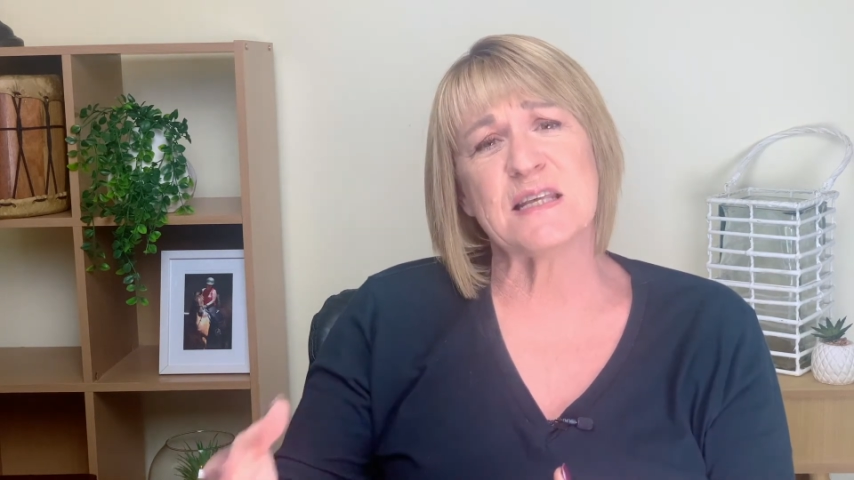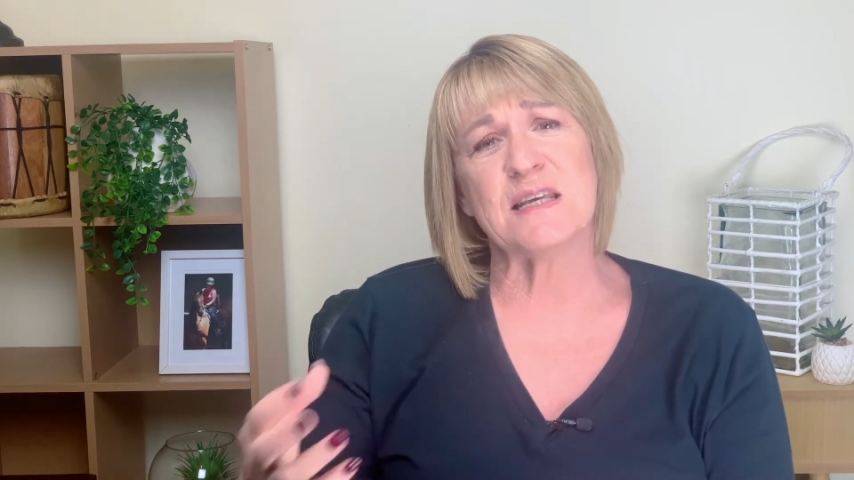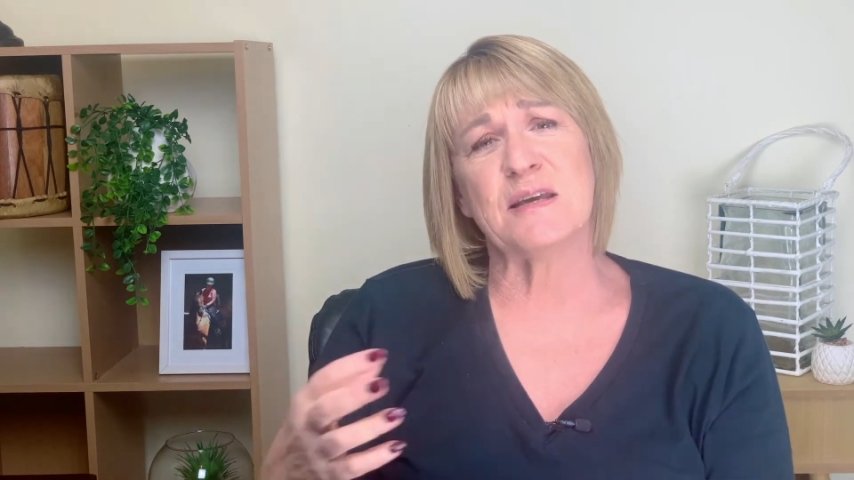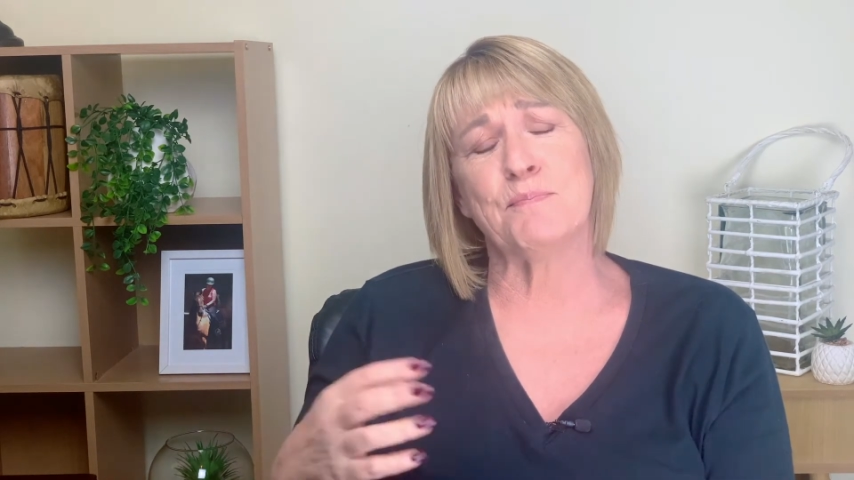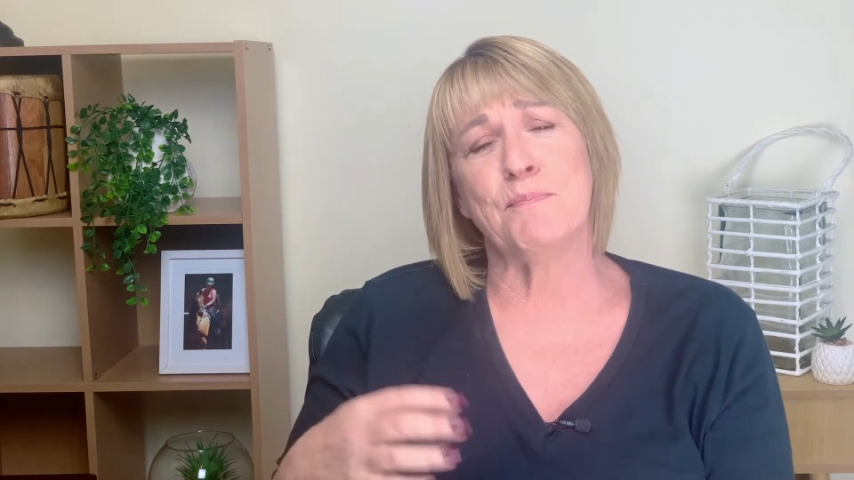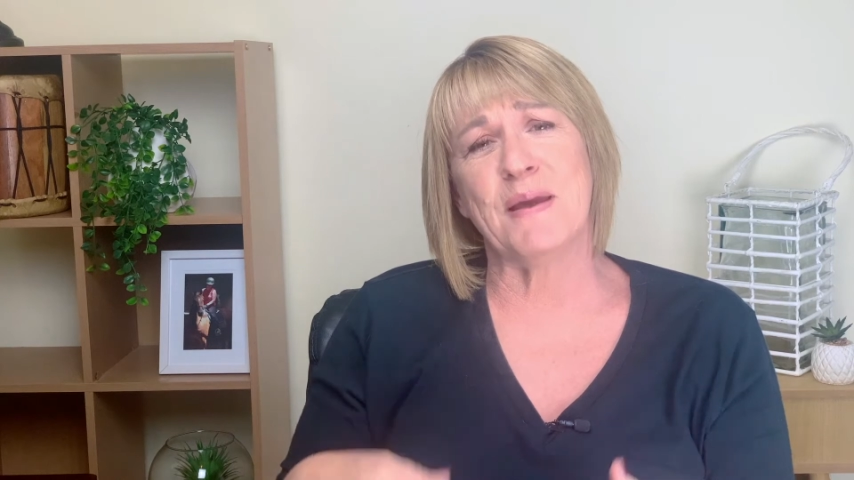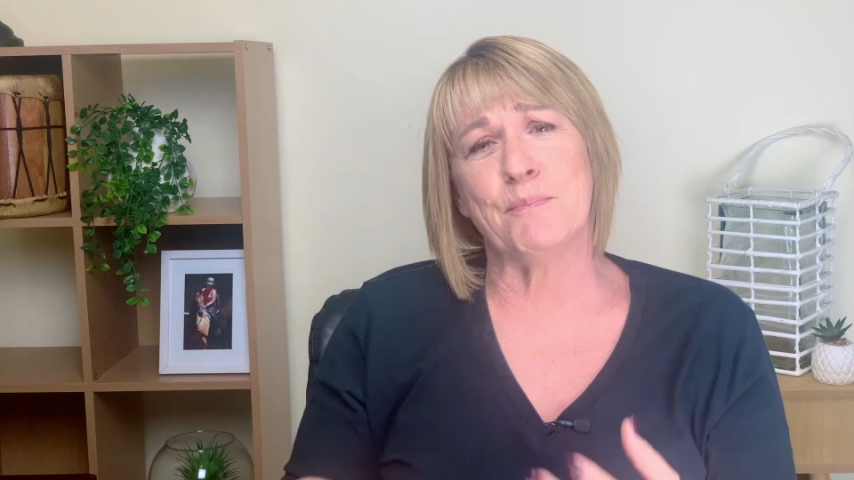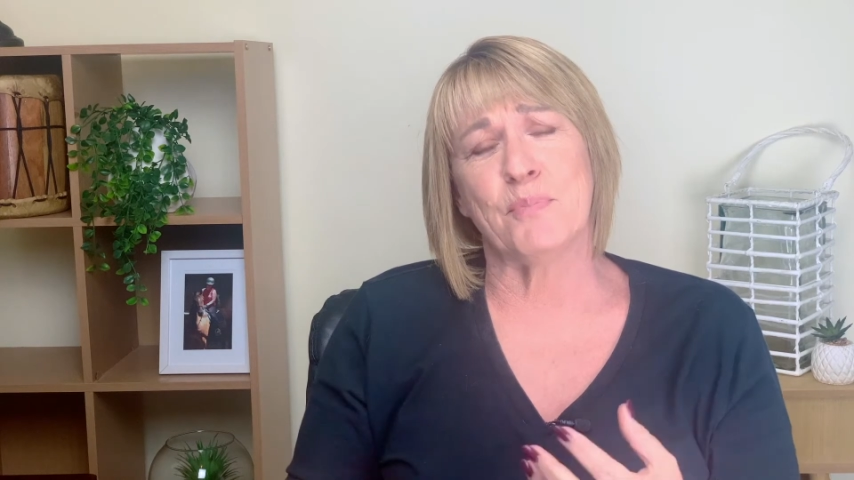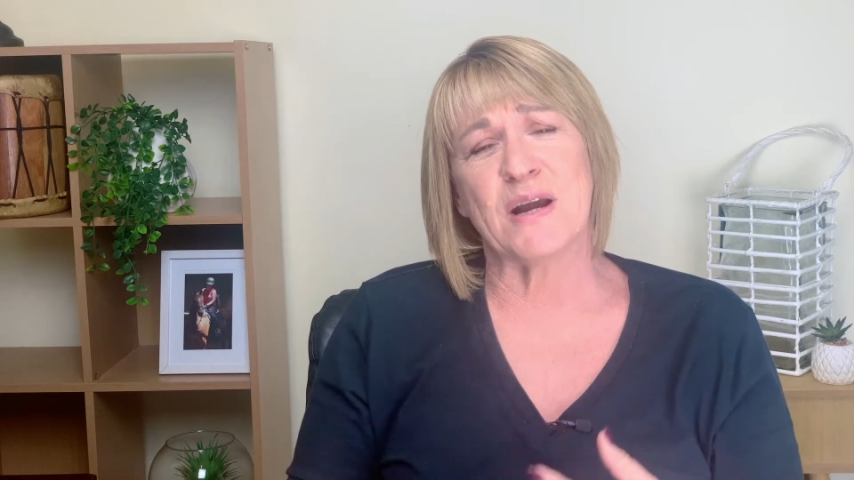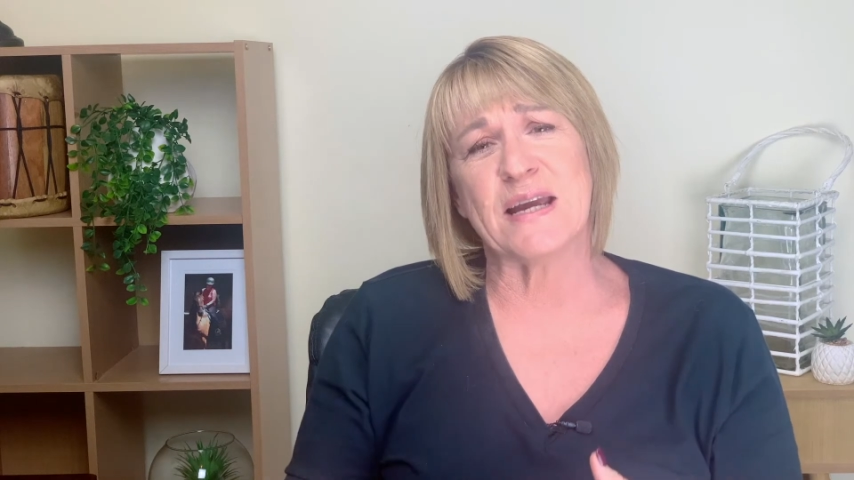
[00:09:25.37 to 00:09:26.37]
the
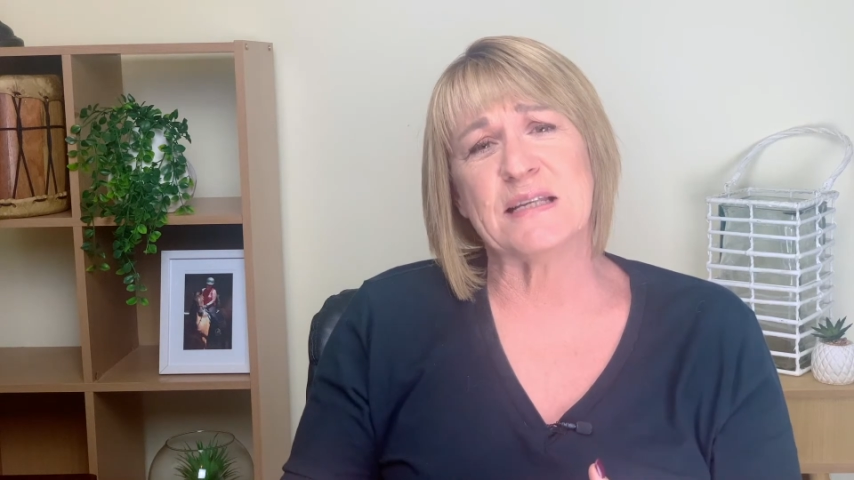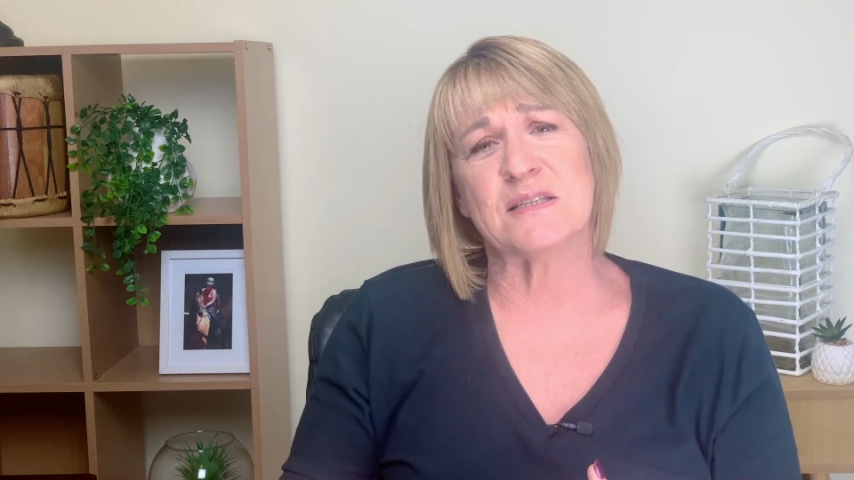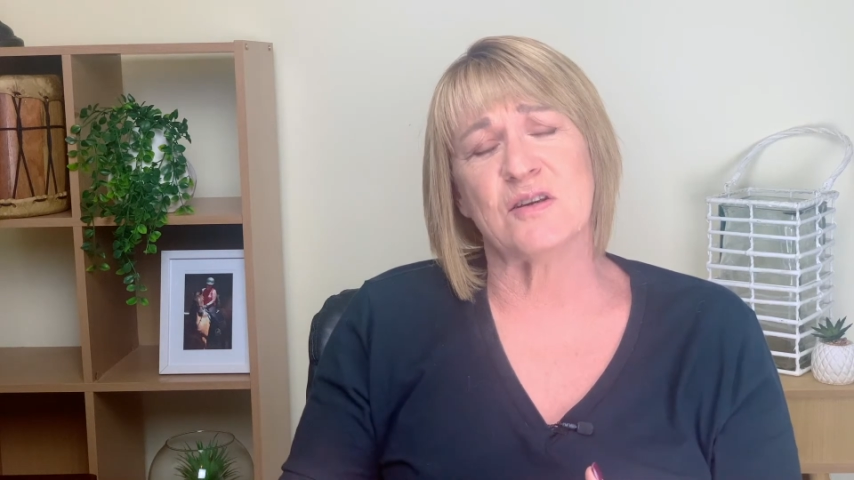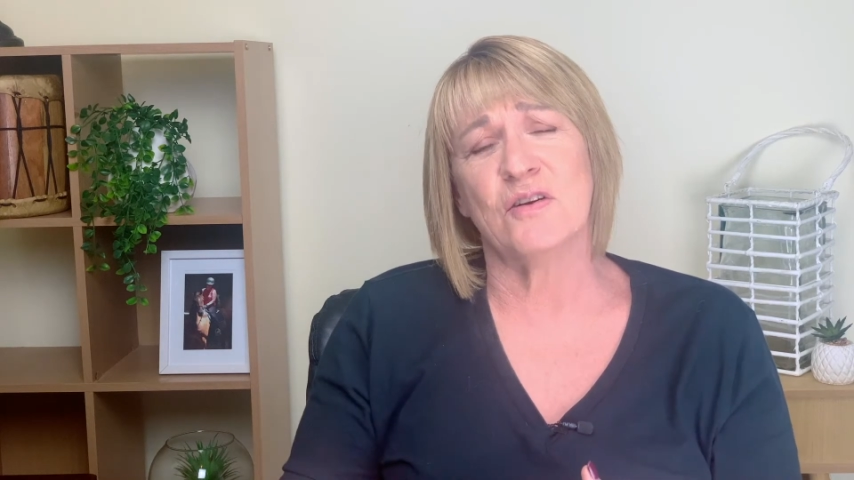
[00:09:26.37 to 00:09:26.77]
membranes